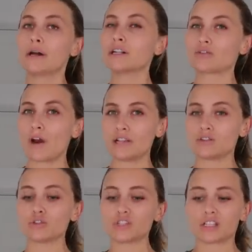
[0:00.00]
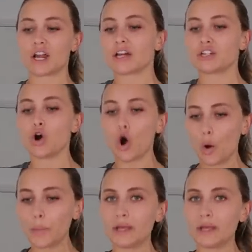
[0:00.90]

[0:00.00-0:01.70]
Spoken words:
It's great. It's not just like a top.